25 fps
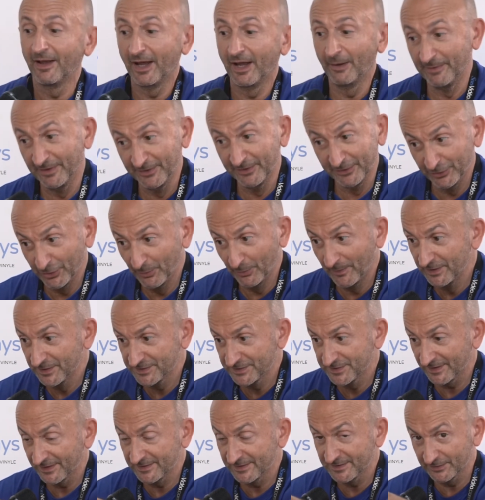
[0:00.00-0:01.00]
I mean, the, the one,
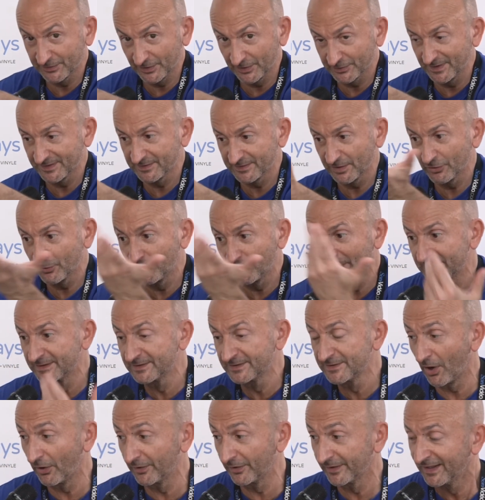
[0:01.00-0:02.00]
the success has already
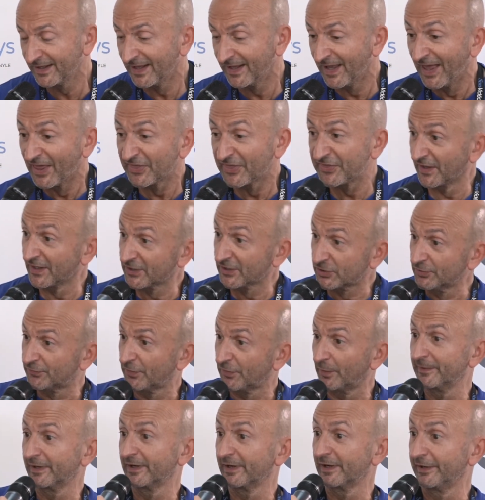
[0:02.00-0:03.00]
done. Thank you for
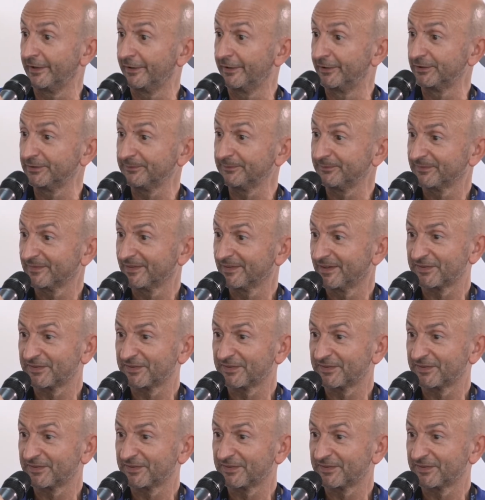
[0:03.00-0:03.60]
being here. Yeah,